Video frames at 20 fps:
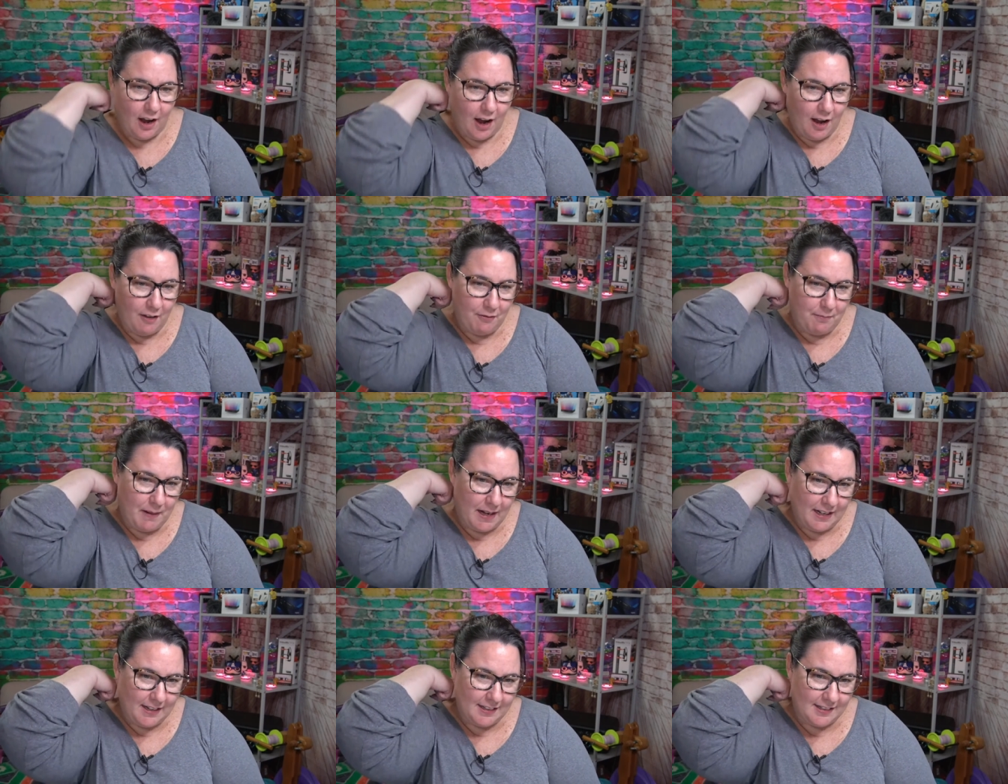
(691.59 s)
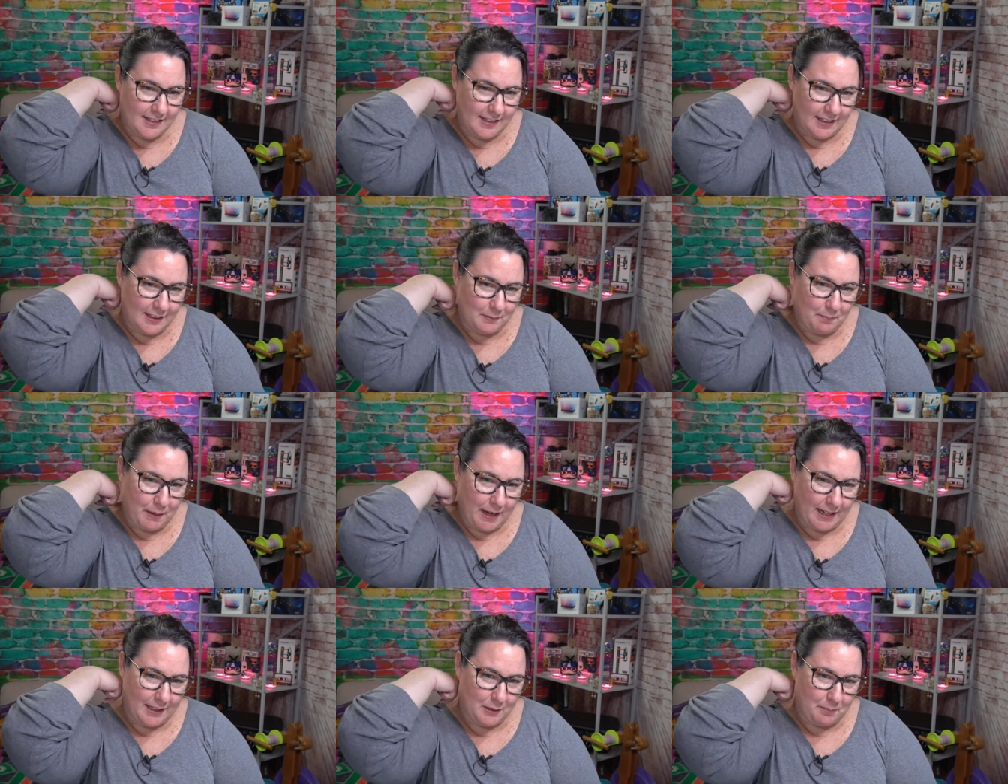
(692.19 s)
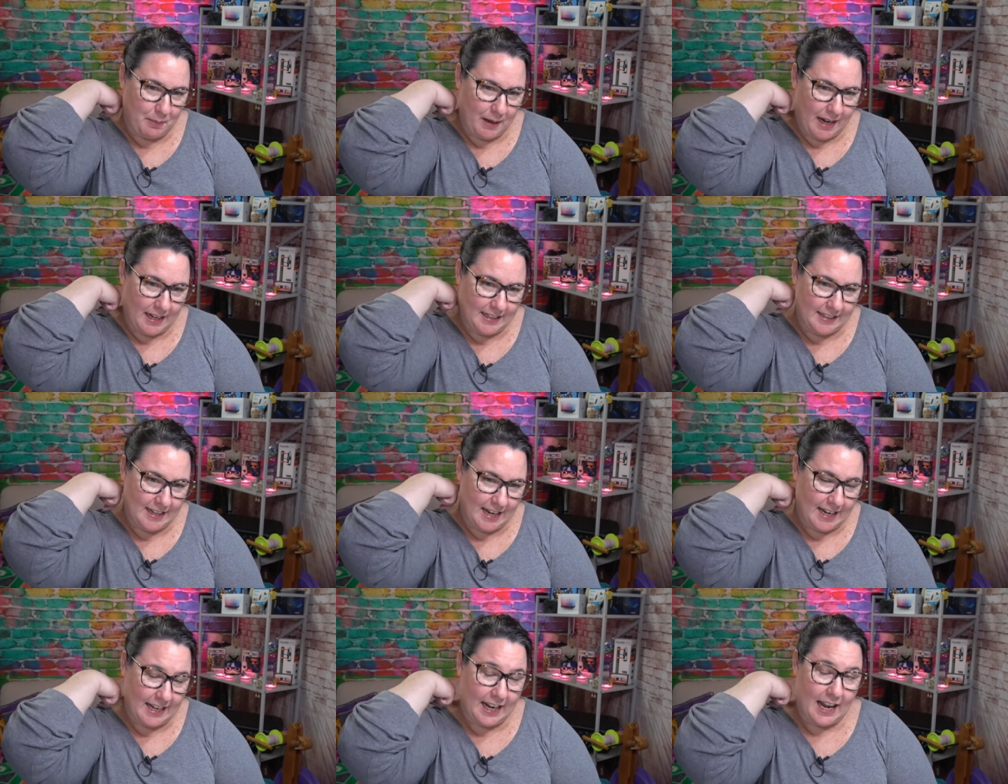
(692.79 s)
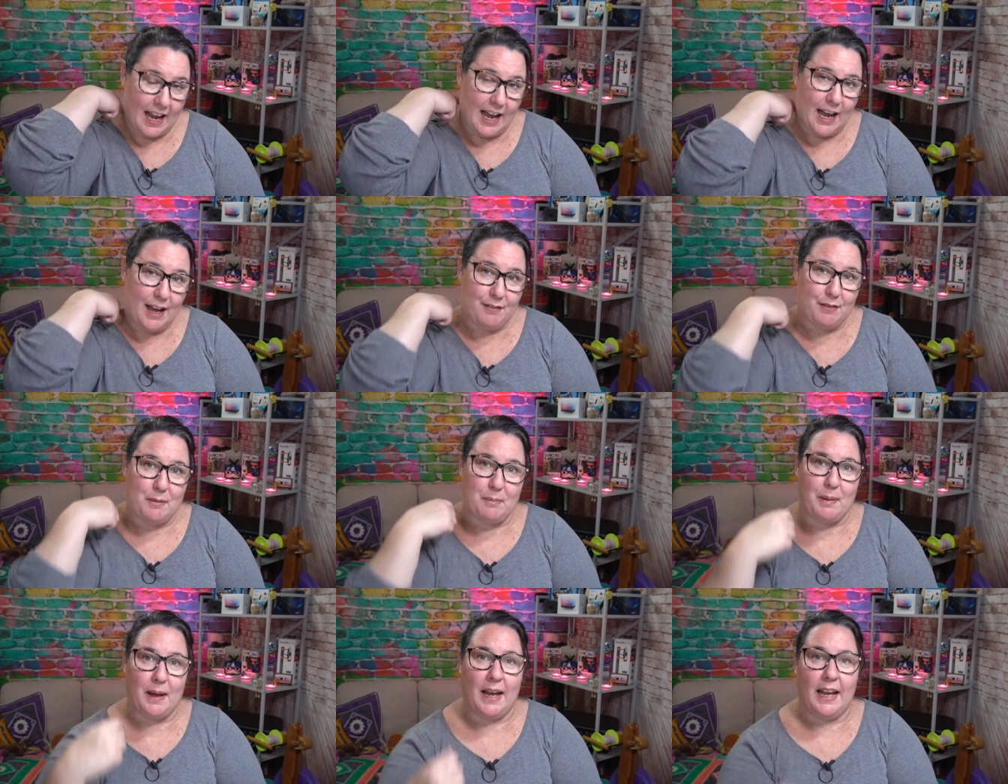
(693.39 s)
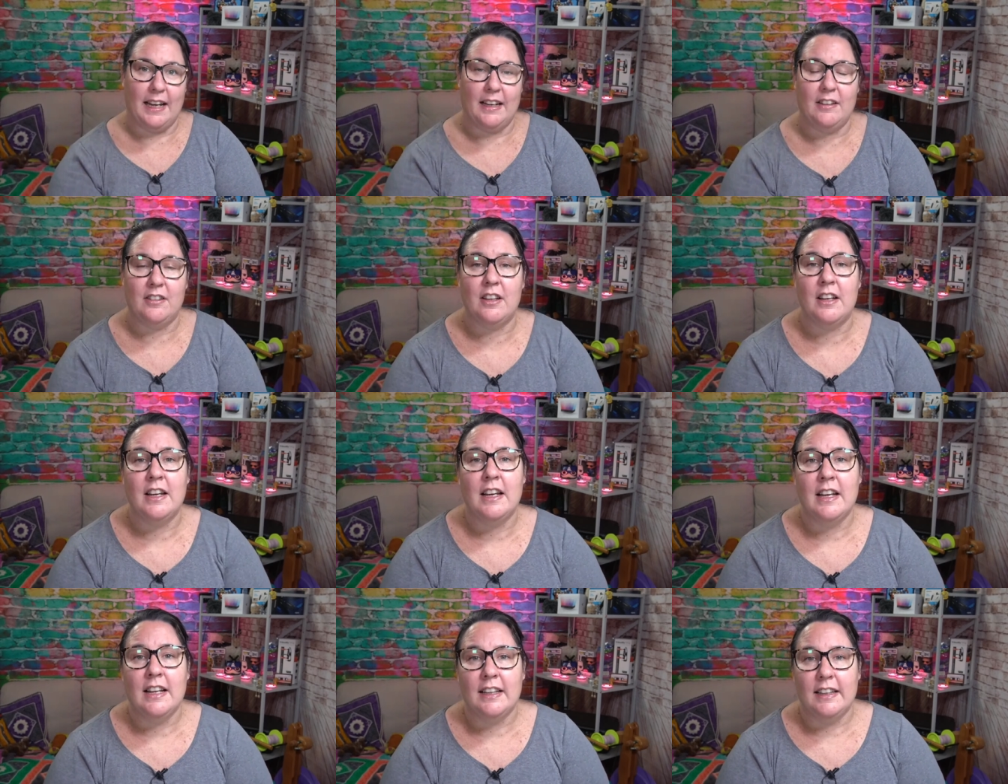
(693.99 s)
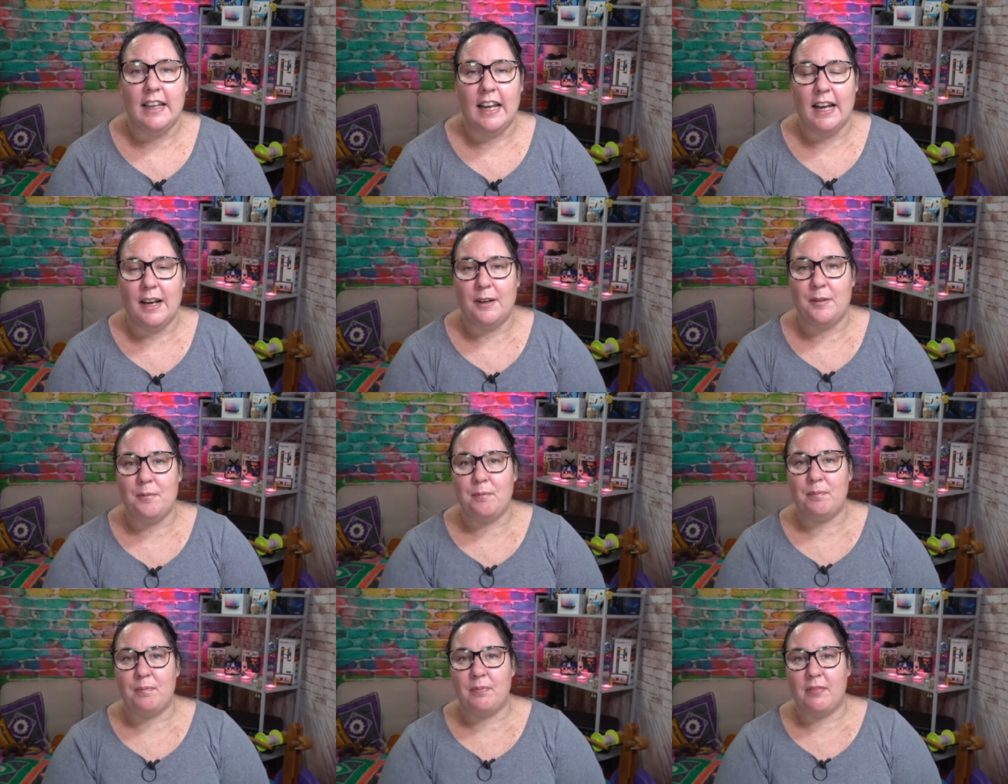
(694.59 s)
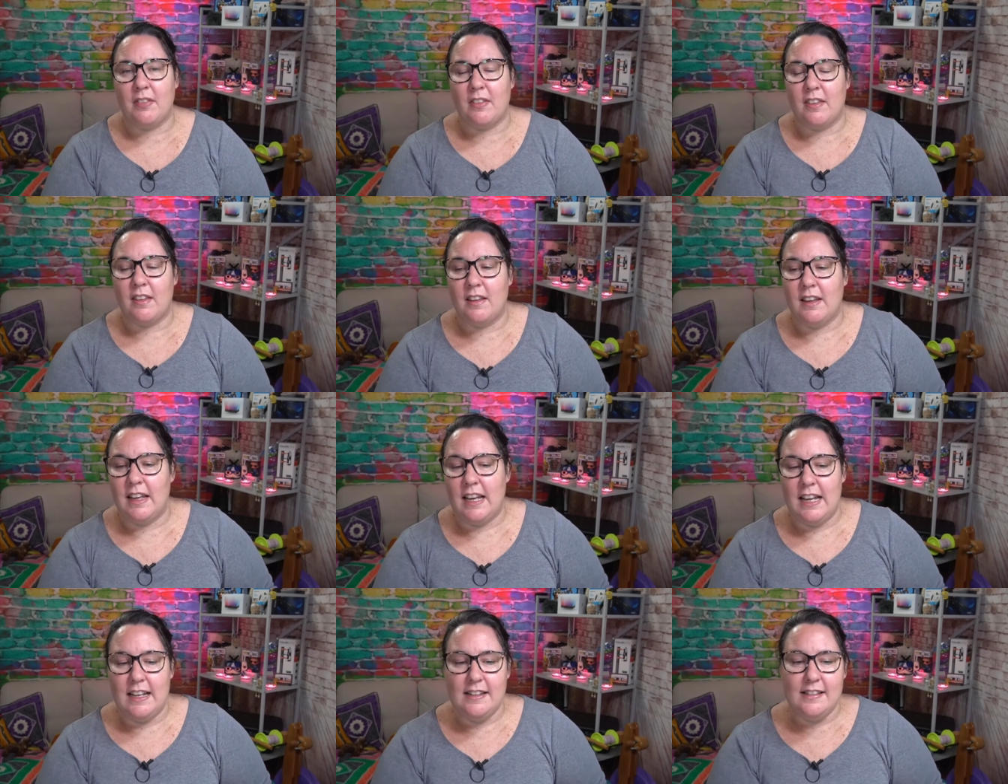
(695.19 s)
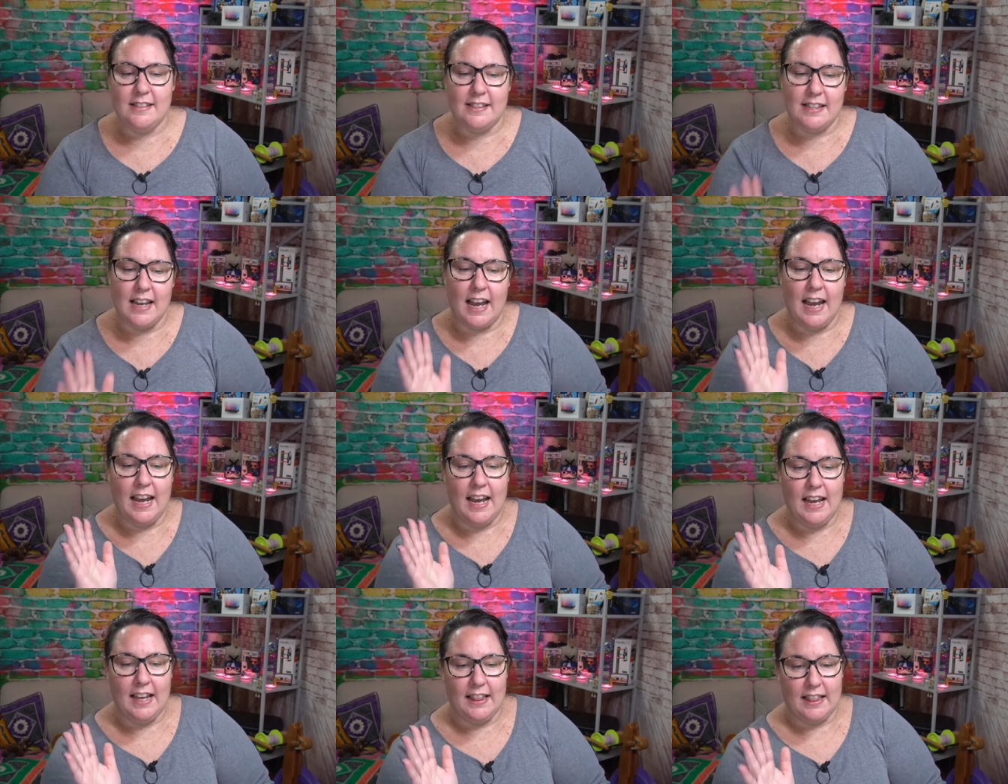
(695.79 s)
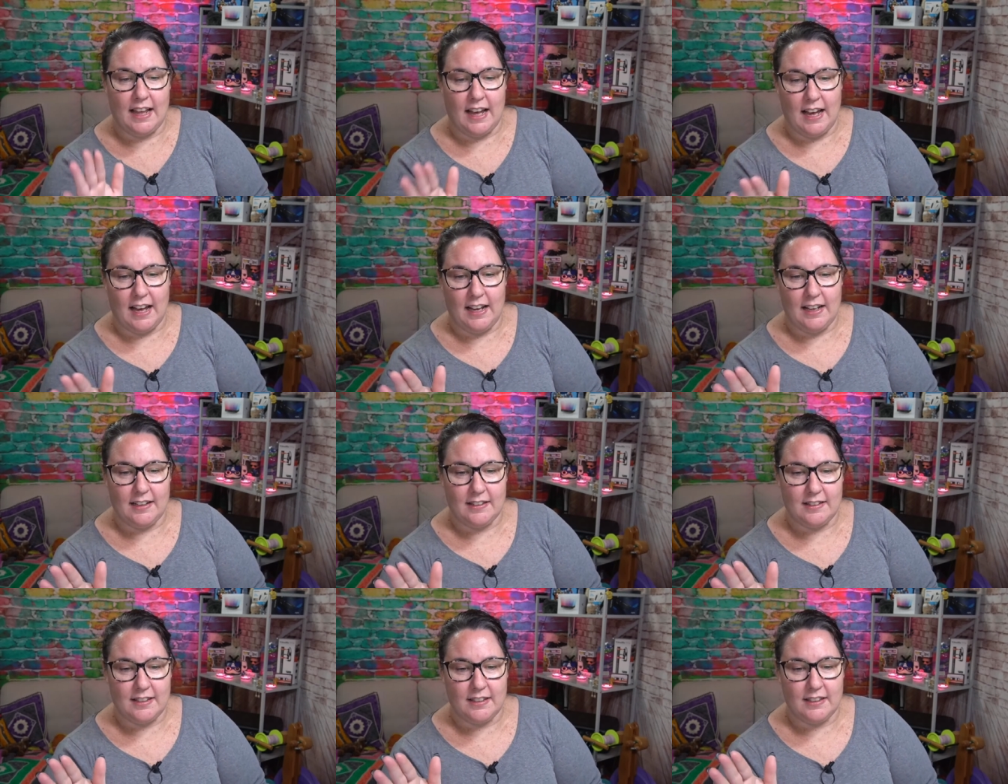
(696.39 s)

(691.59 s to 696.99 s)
I've made a six-page pattern down to half a page. Now, in saying that,